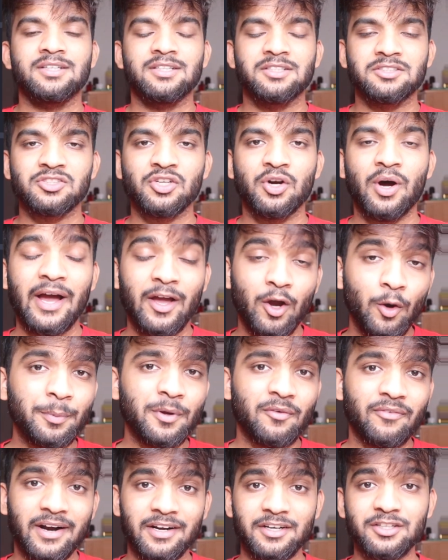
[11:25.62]
So I hope
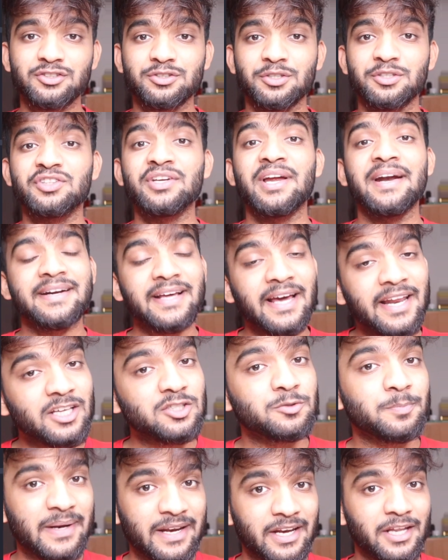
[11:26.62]
you've understood the entire
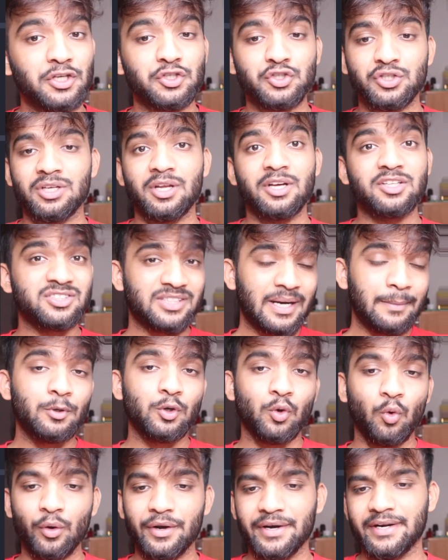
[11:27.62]
explanation. It's time
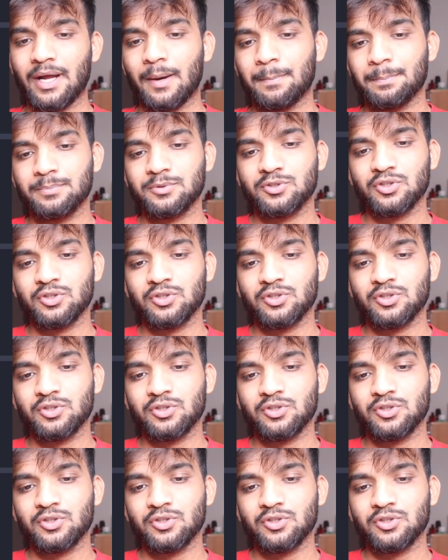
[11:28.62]
to code it up.